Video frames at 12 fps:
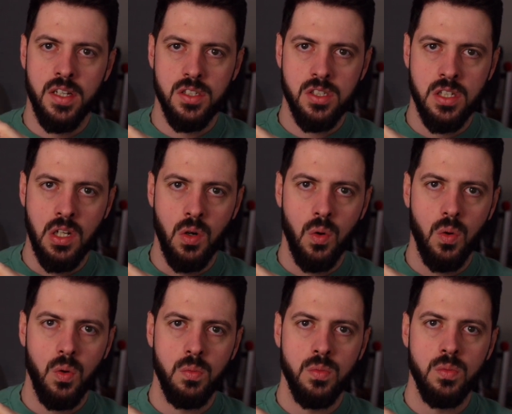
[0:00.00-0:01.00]
to
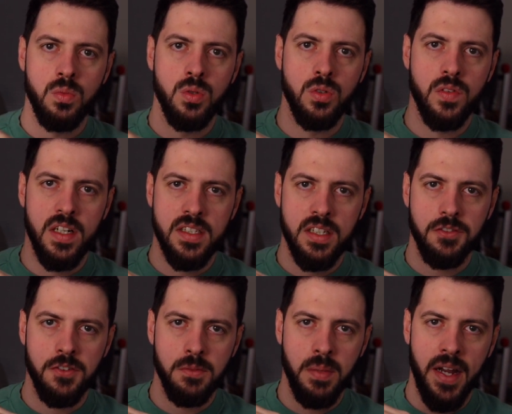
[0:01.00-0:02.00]
slow move at
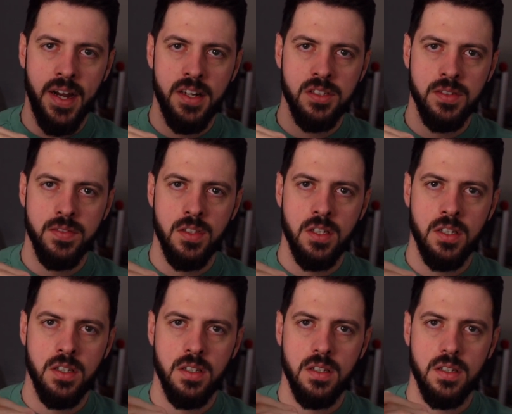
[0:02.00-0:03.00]
different parts of
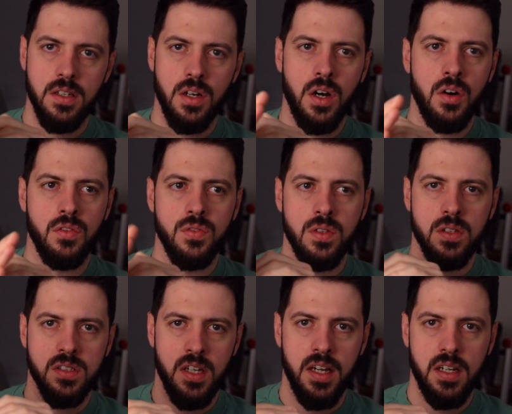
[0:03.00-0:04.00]
the
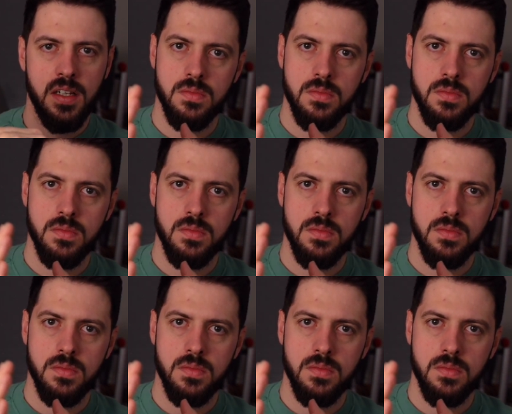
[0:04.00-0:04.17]
cycle,